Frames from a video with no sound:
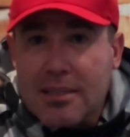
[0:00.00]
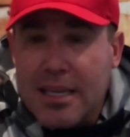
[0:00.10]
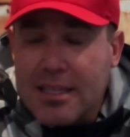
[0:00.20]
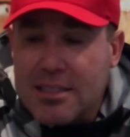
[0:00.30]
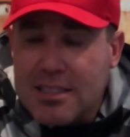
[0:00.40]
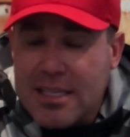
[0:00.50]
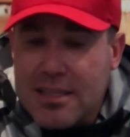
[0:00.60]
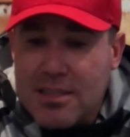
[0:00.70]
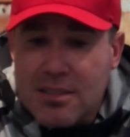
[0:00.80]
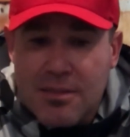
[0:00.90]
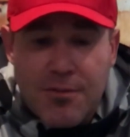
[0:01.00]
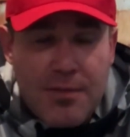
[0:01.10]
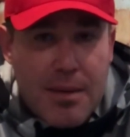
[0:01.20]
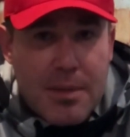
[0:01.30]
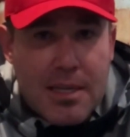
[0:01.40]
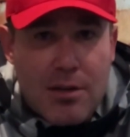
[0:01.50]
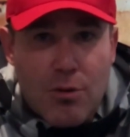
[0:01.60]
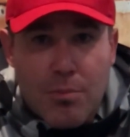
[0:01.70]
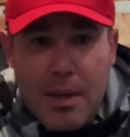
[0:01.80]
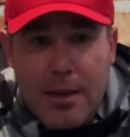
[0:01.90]
I could see this feminine or
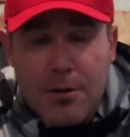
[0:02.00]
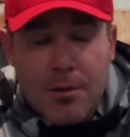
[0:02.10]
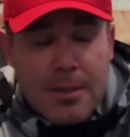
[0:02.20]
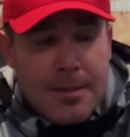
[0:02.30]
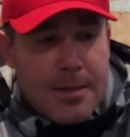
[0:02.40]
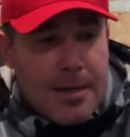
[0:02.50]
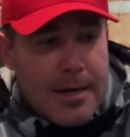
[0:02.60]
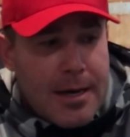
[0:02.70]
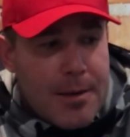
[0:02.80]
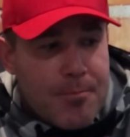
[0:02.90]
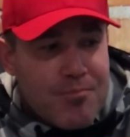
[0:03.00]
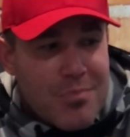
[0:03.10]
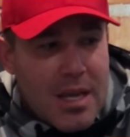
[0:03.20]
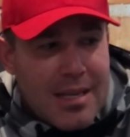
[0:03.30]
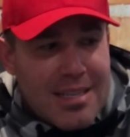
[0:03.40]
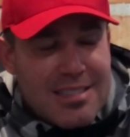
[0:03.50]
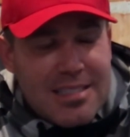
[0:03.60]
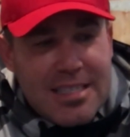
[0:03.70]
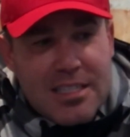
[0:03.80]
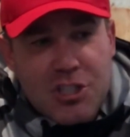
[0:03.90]
male, um, and I
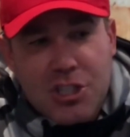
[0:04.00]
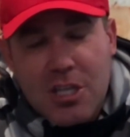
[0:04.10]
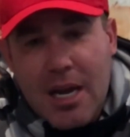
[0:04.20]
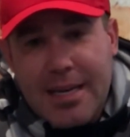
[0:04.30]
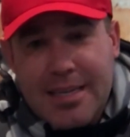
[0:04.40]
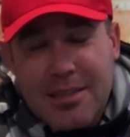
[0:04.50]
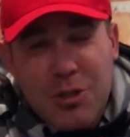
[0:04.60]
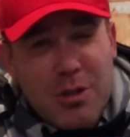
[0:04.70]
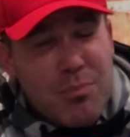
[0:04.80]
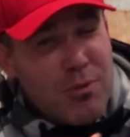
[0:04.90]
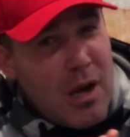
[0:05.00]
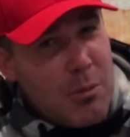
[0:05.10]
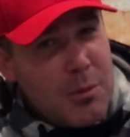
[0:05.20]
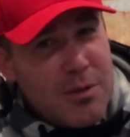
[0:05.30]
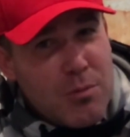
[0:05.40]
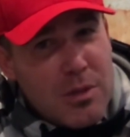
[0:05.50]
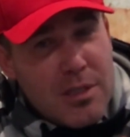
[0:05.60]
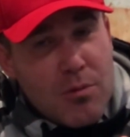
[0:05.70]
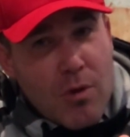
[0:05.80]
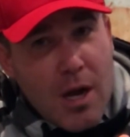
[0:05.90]
see it shining. You could probably really
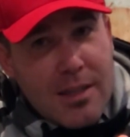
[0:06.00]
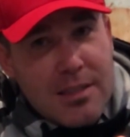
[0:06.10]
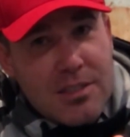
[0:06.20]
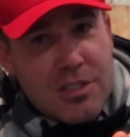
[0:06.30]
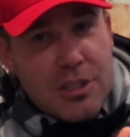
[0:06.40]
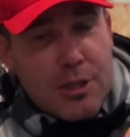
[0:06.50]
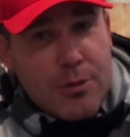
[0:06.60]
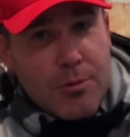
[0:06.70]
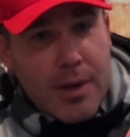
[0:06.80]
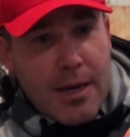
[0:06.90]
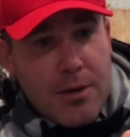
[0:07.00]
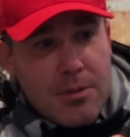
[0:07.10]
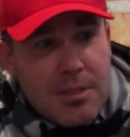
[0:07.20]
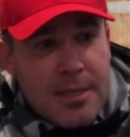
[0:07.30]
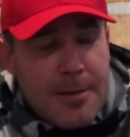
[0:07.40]
rock this year round.